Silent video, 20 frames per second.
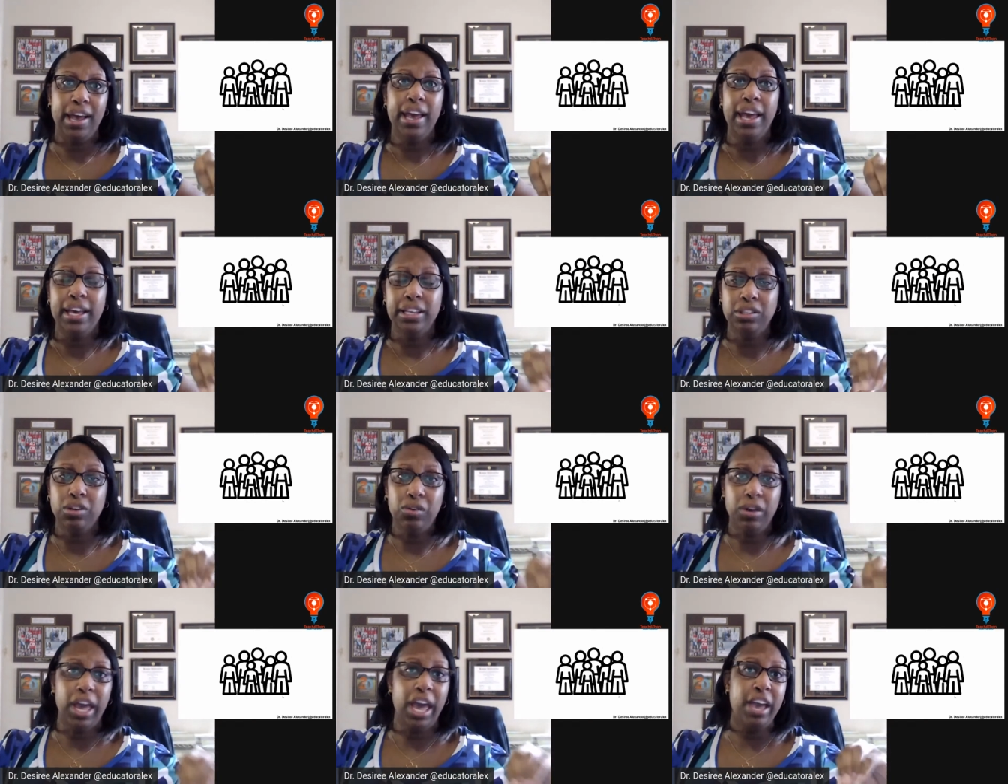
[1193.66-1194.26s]
It's
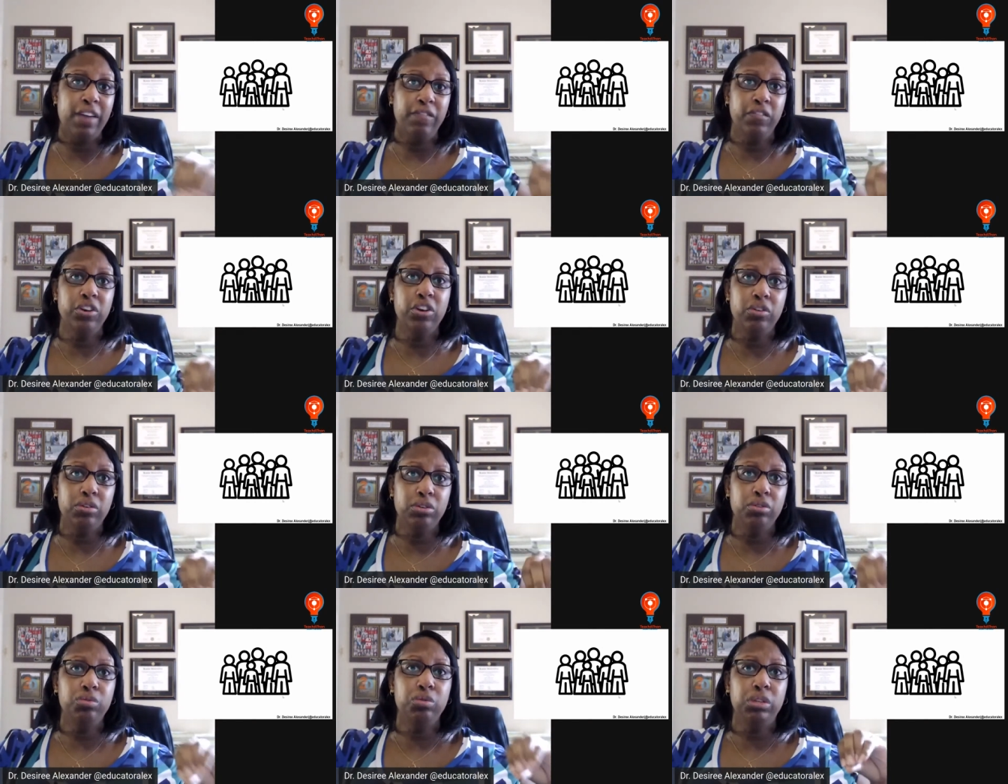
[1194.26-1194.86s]
okay for
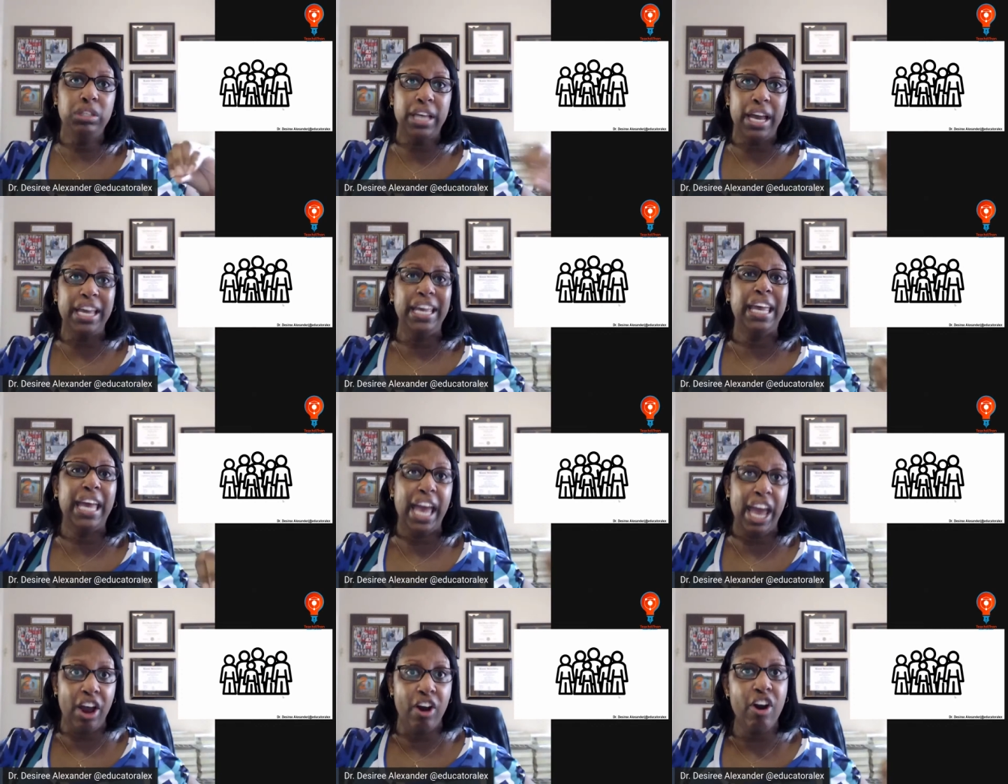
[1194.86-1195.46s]
you to take
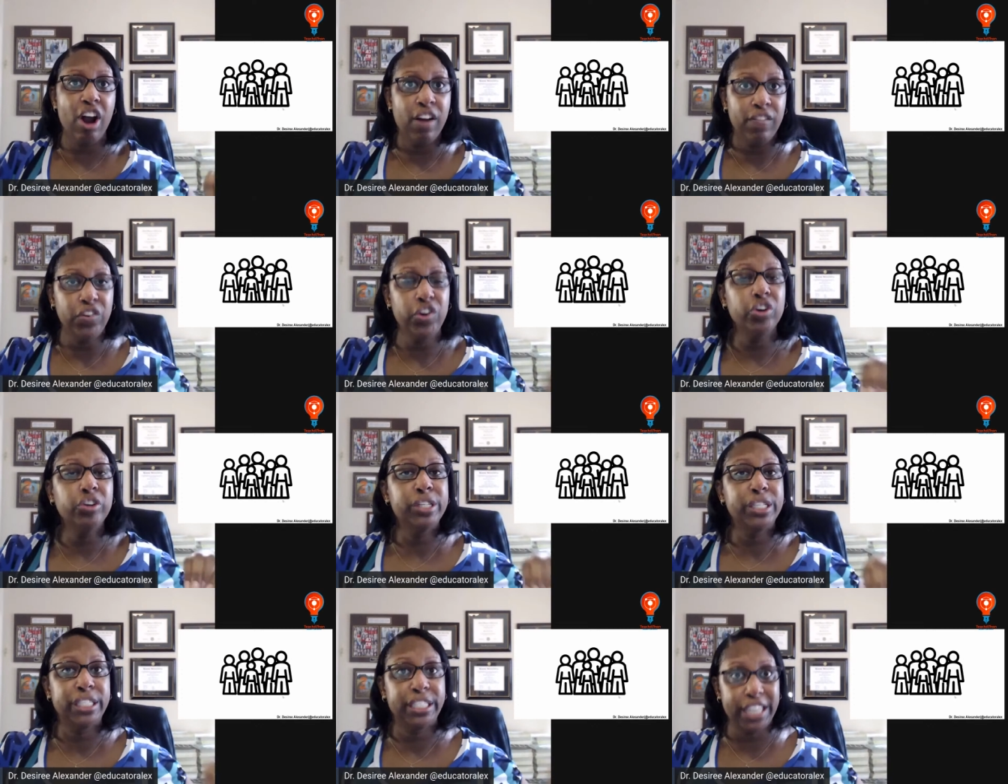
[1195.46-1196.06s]
care of
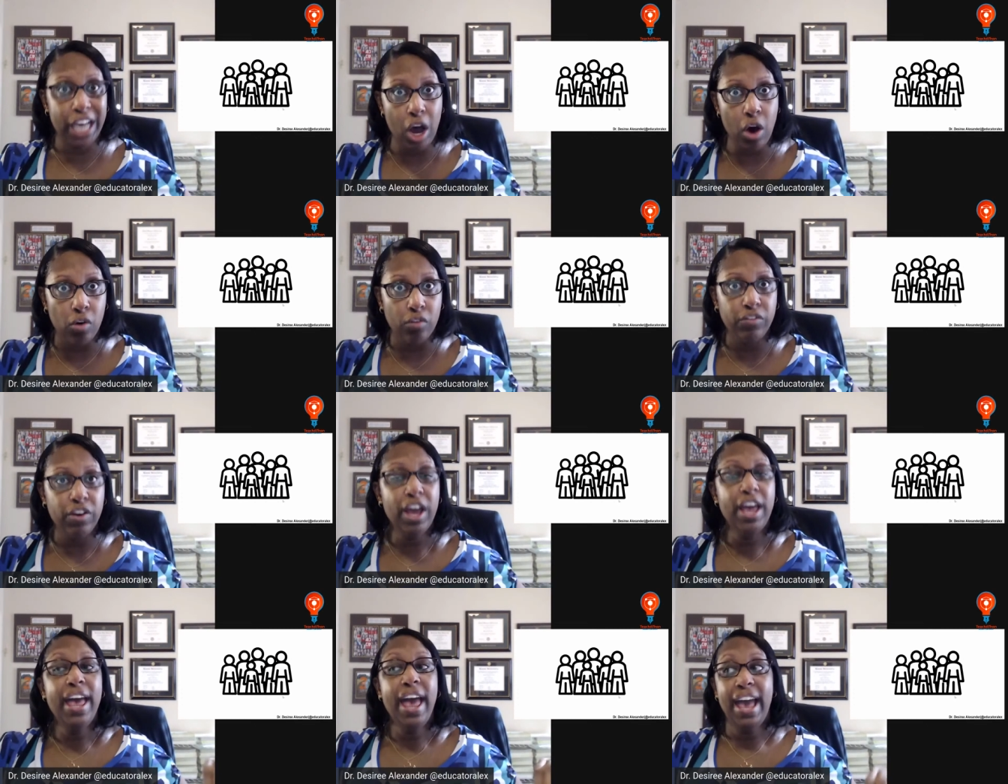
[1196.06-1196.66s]

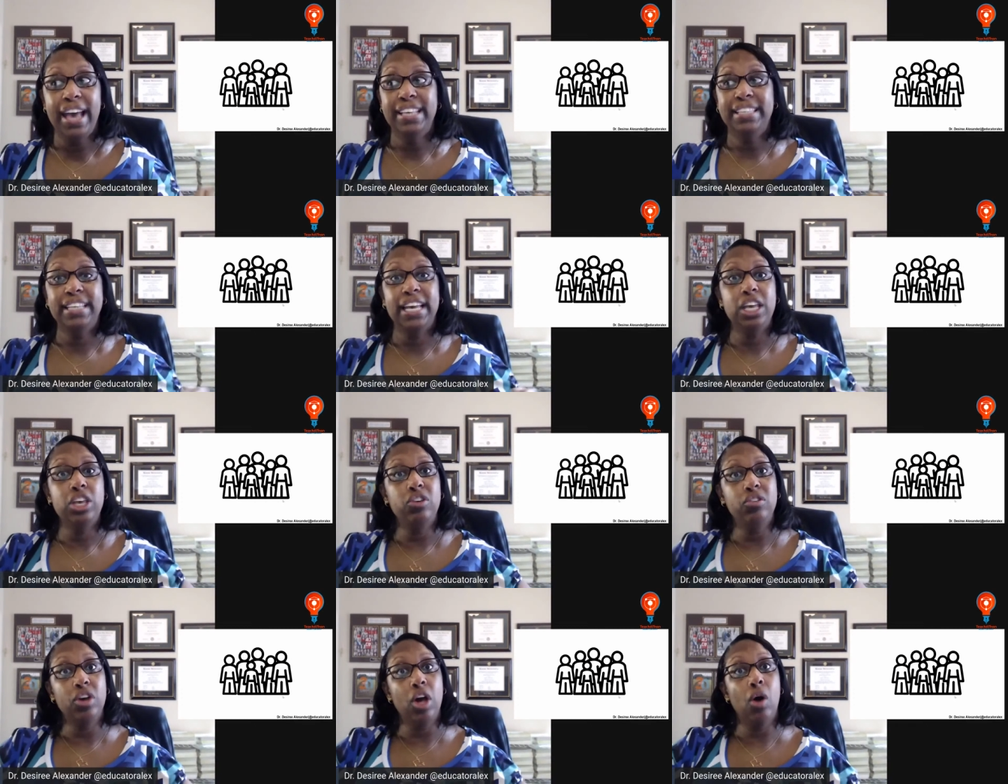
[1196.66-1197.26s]
yourself and say,
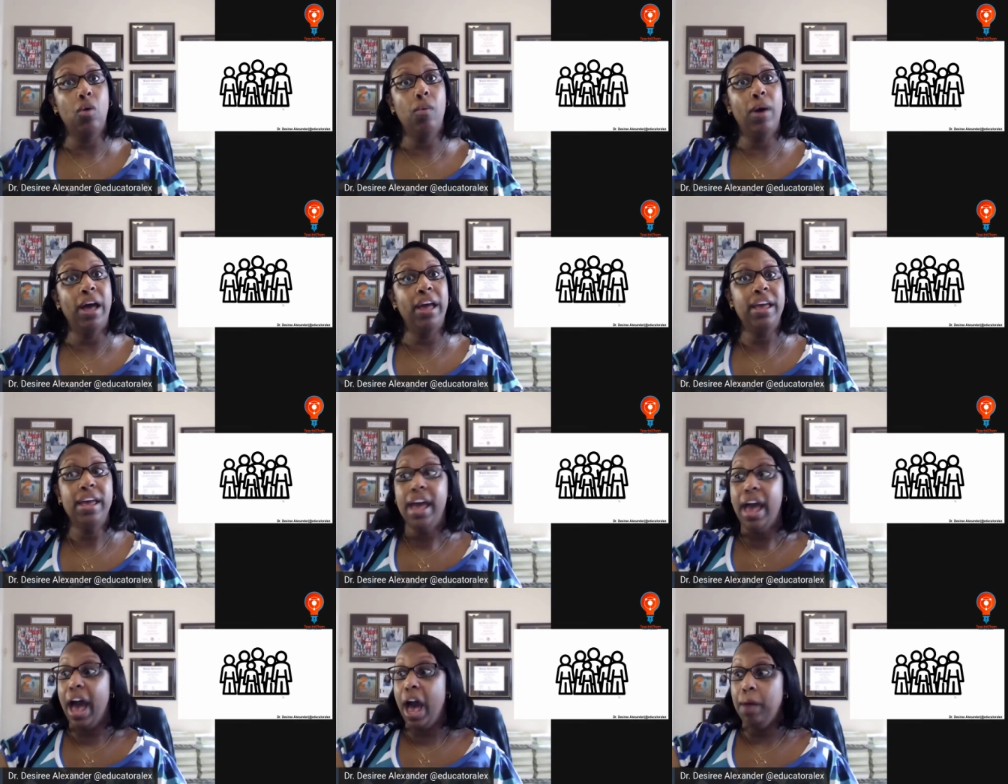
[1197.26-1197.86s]
you know what?